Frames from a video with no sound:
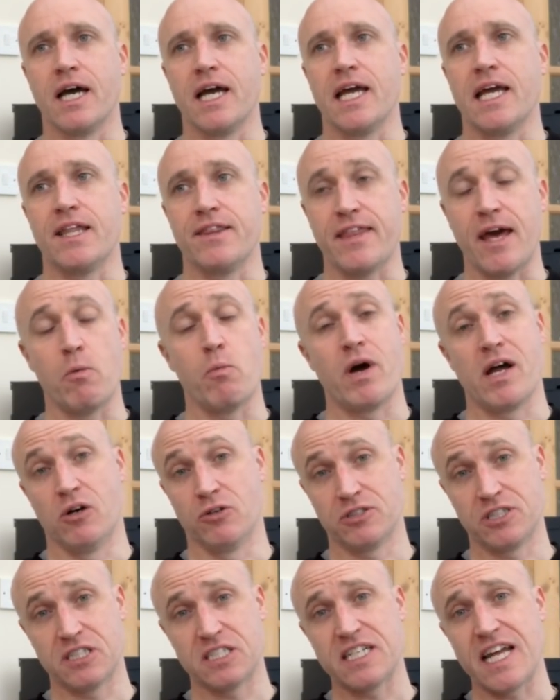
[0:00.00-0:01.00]
It then went
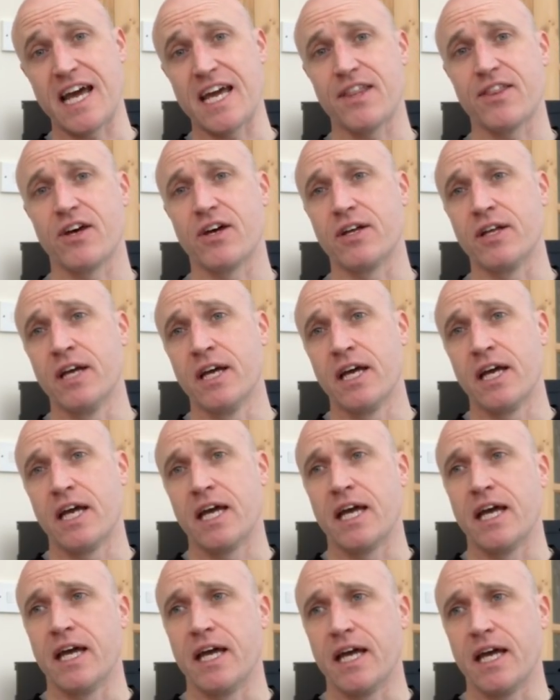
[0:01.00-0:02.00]
on to say that
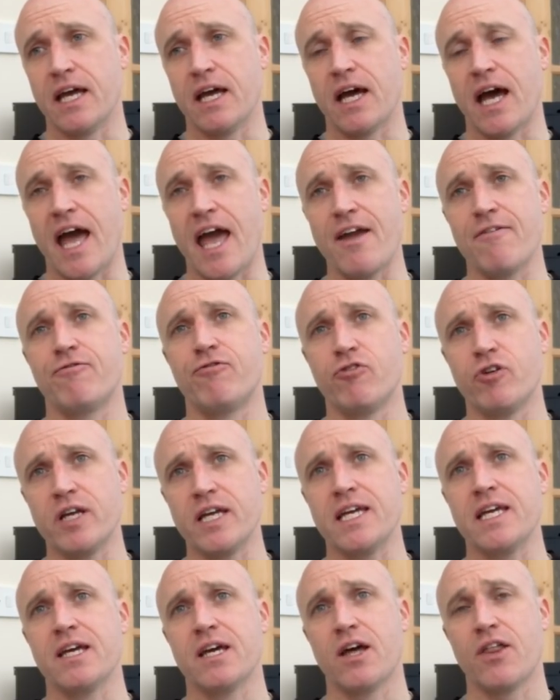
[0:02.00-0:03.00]

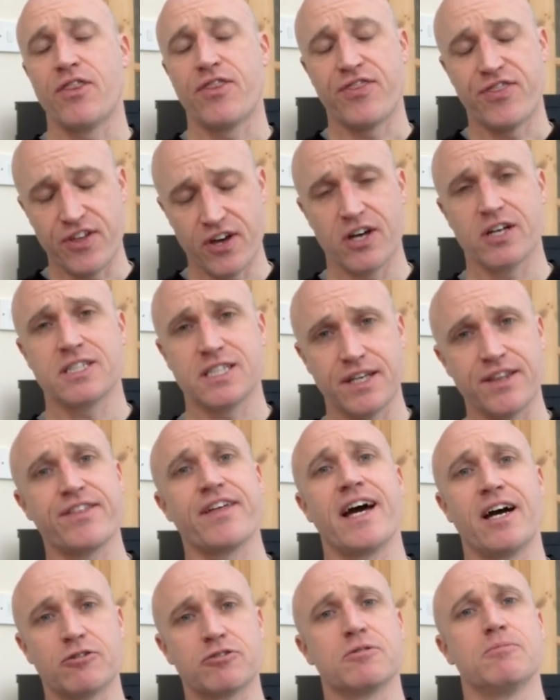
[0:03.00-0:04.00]
every
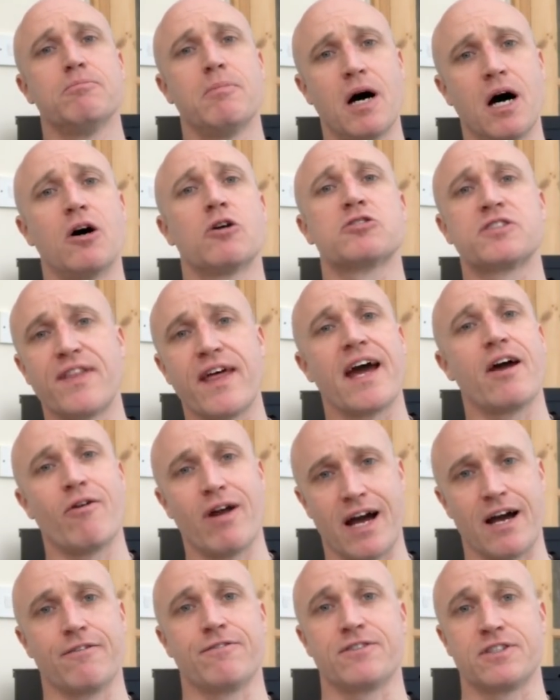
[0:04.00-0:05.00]
30,000 miles
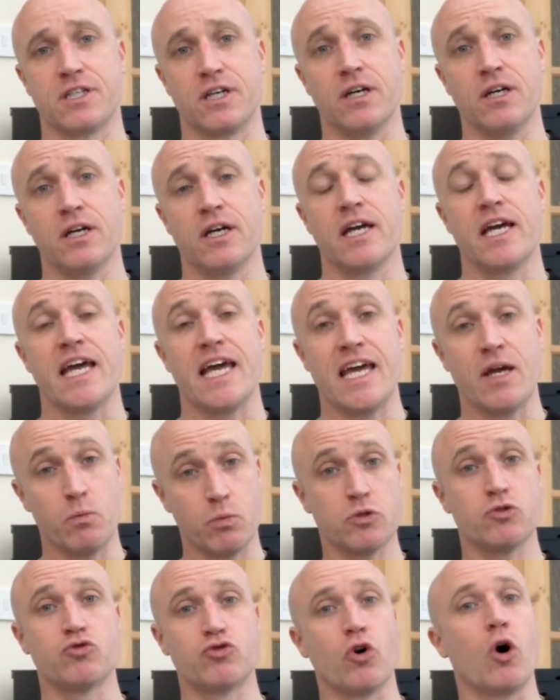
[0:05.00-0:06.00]
thereafter, it
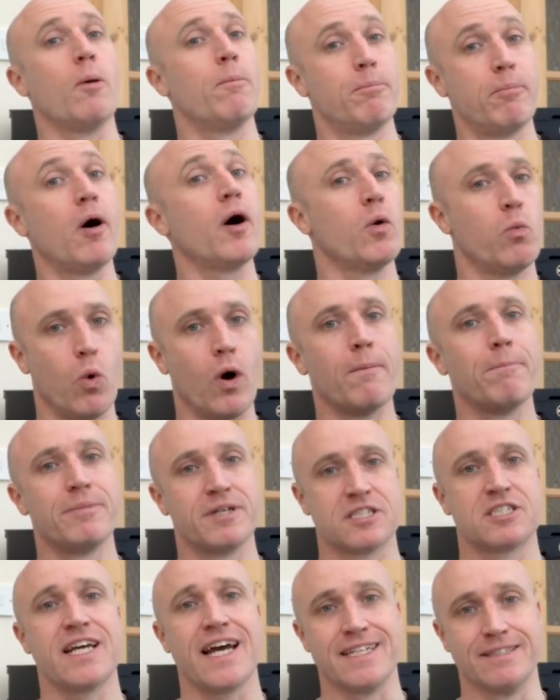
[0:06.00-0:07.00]
would drop by
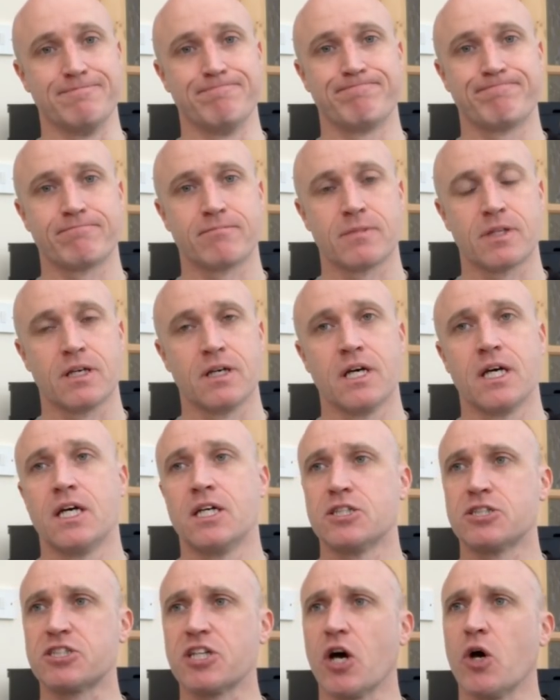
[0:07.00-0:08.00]
1%.
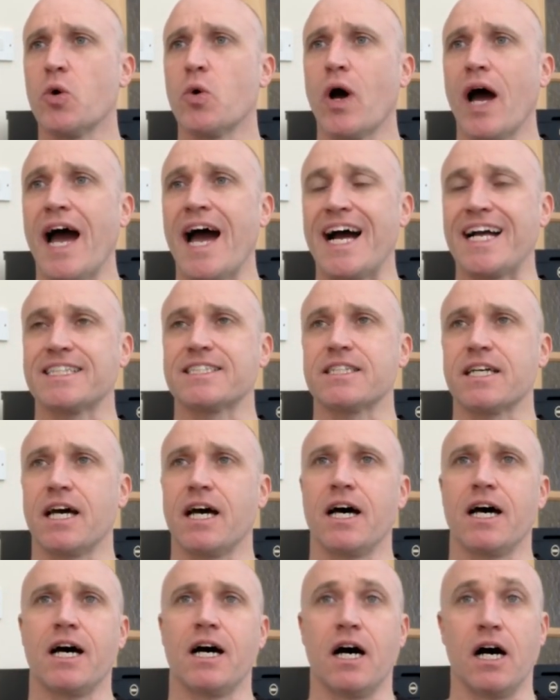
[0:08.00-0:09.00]
So at
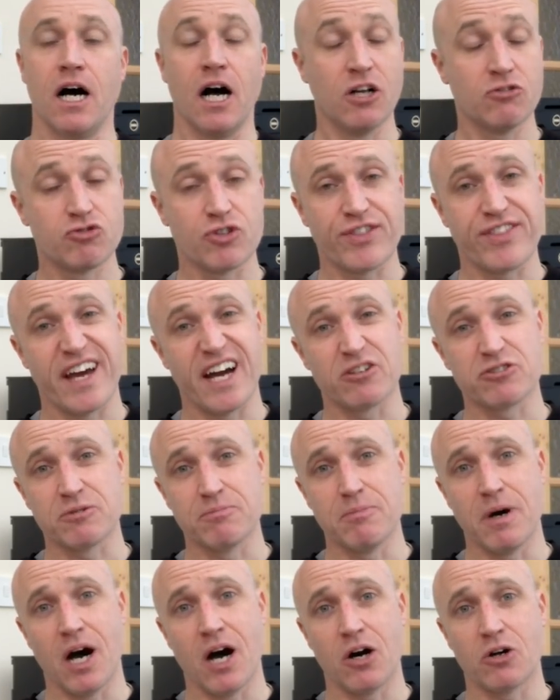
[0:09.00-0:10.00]
100,000
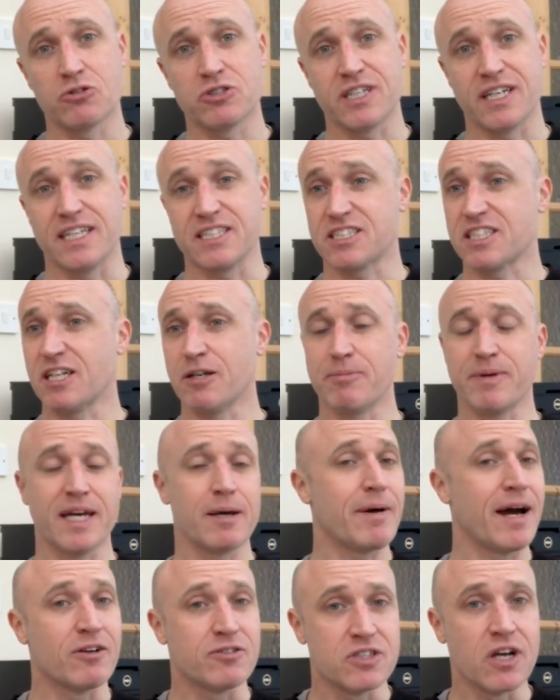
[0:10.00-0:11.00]
miles, it's going to be
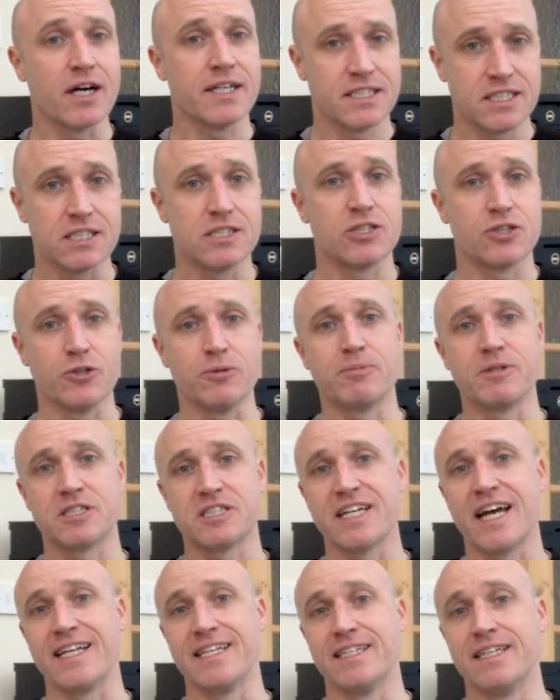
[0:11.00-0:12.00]
about
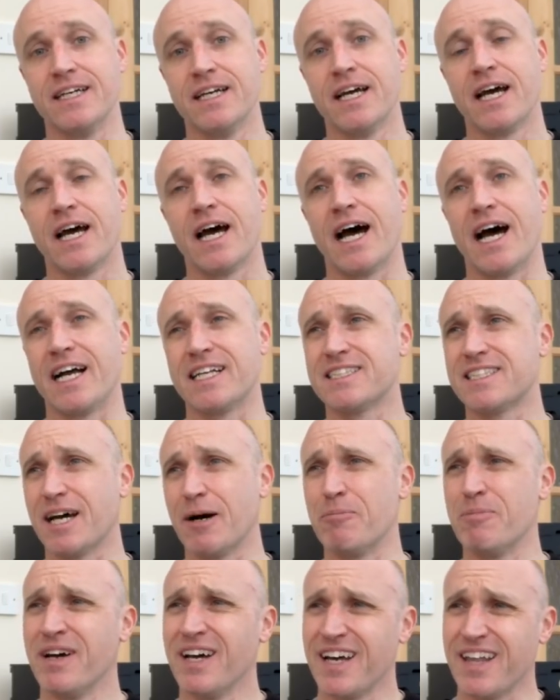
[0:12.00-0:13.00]
92%.
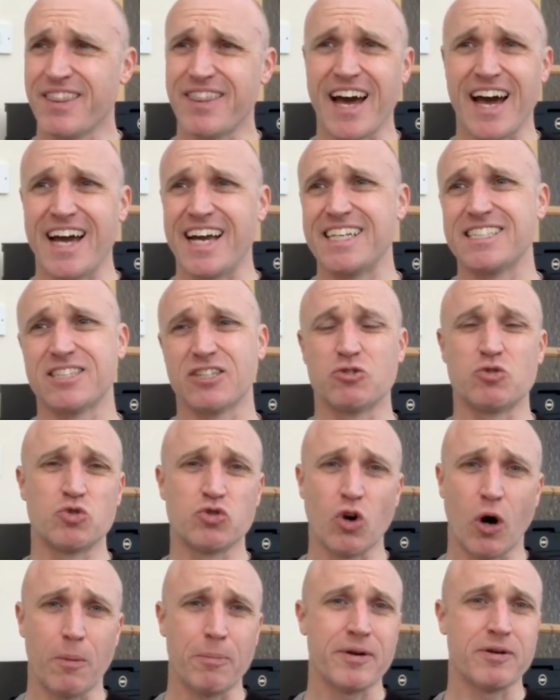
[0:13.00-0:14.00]
And that is a
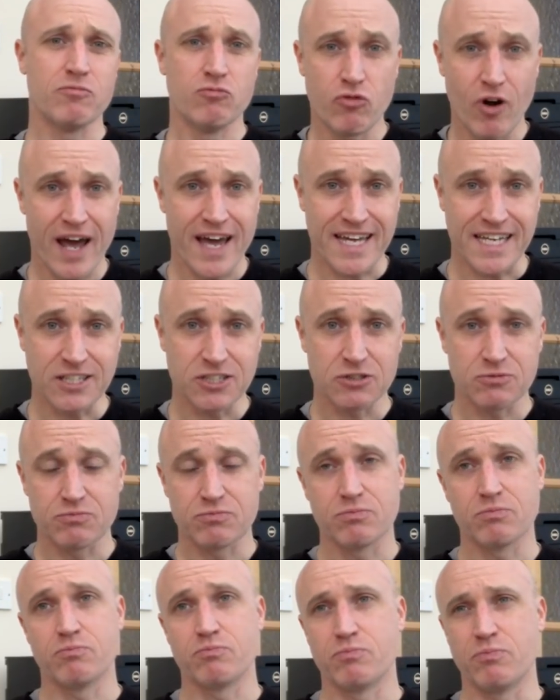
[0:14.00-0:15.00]
drop in range.
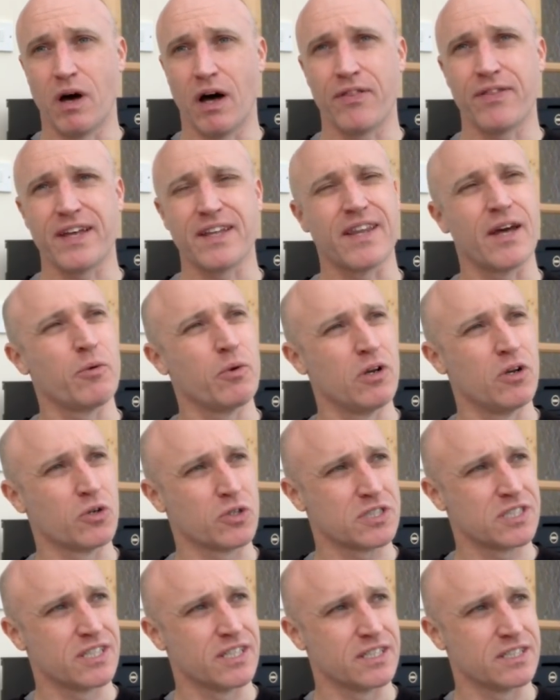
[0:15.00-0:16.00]
I think they
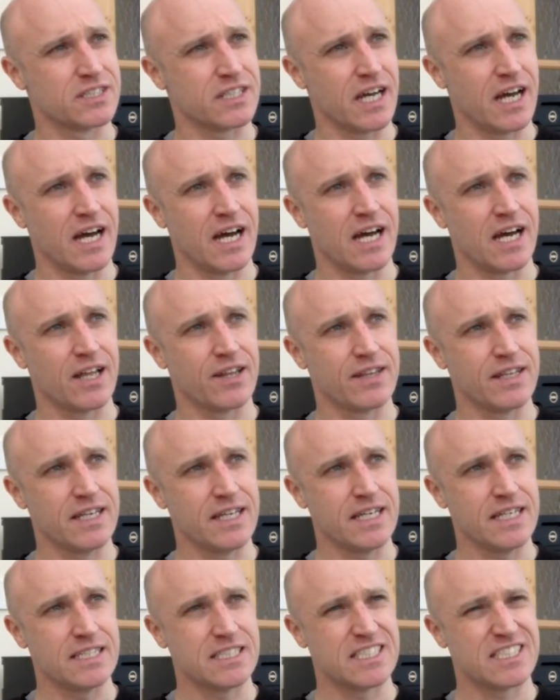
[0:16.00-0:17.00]
looked at
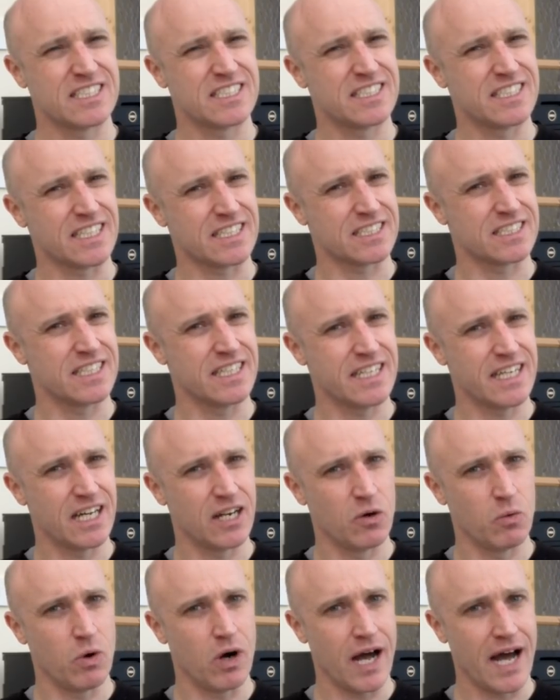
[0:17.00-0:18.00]
the 60
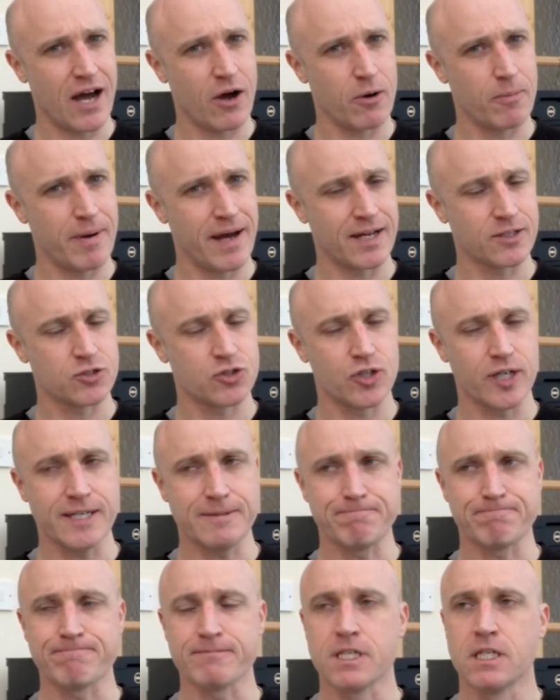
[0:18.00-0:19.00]
kilowatt hour
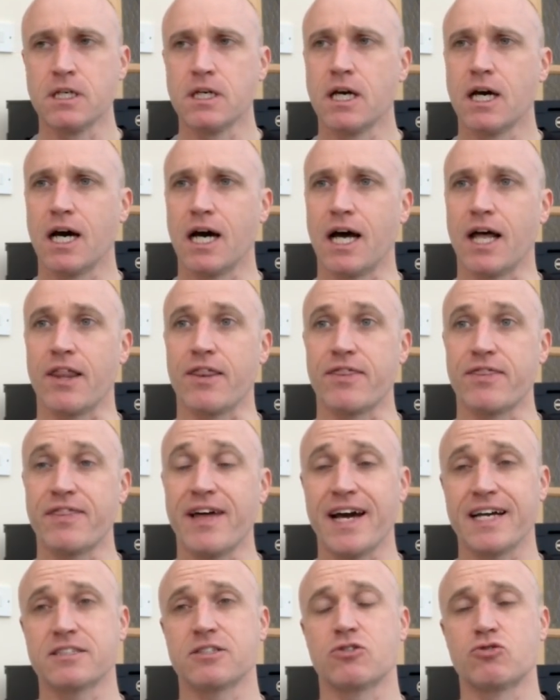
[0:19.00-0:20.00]
battery.
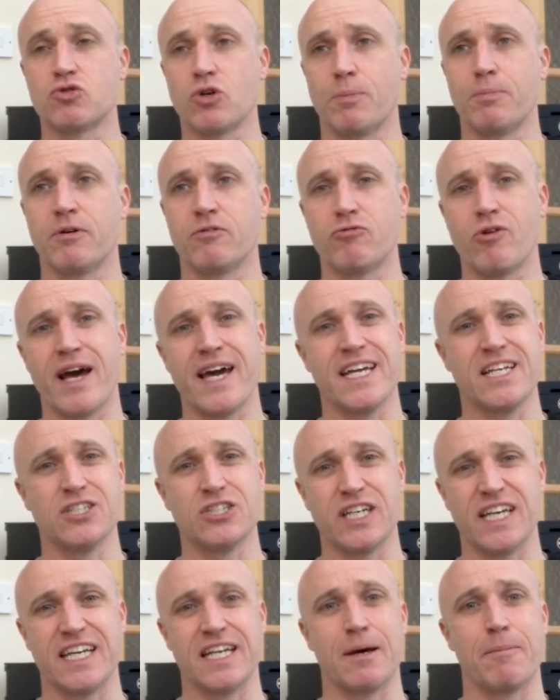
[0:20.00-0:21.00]
That is a drop of range
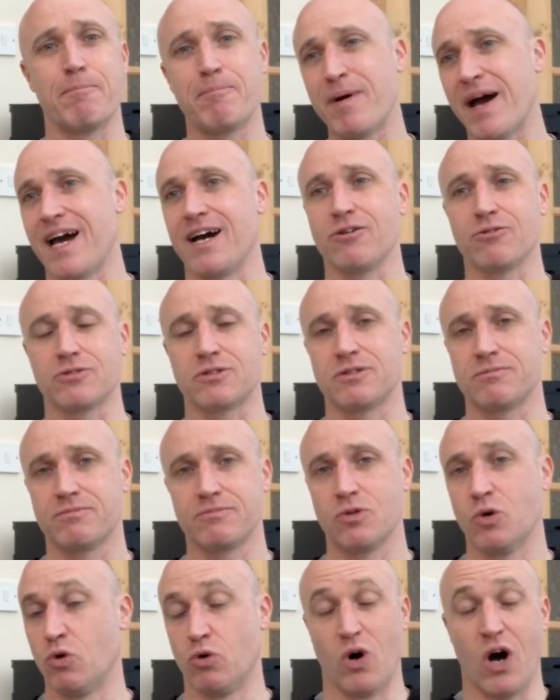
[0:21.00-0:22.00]
in about
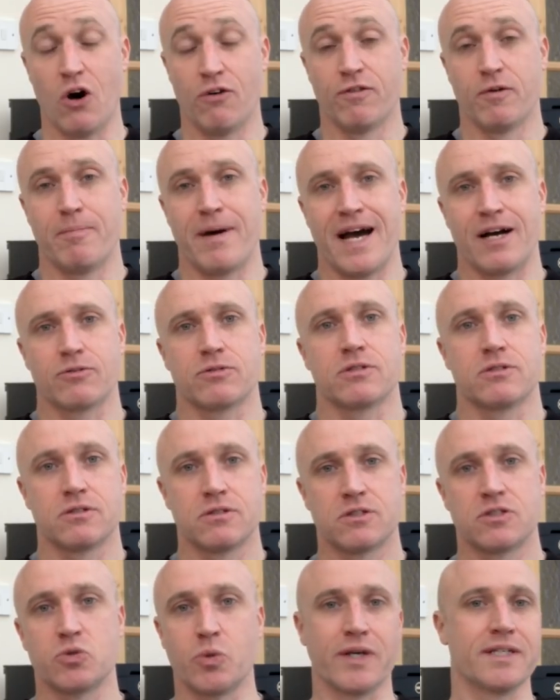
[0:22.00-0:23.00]

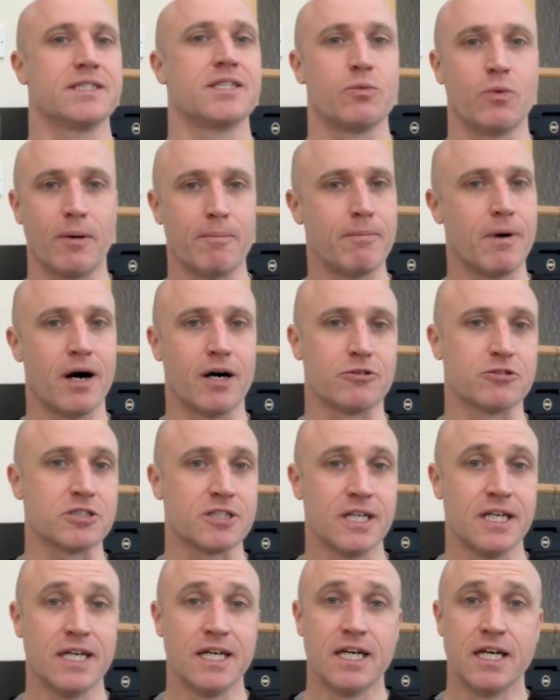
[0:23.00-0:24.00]
21 miles.
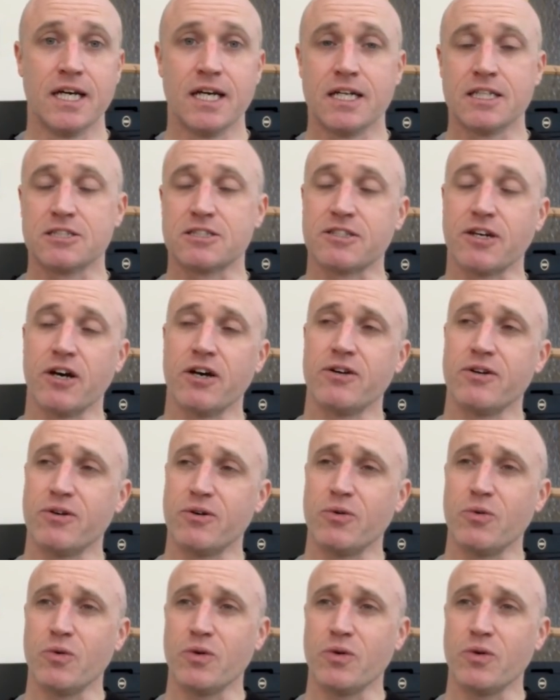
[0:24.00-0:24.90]
So,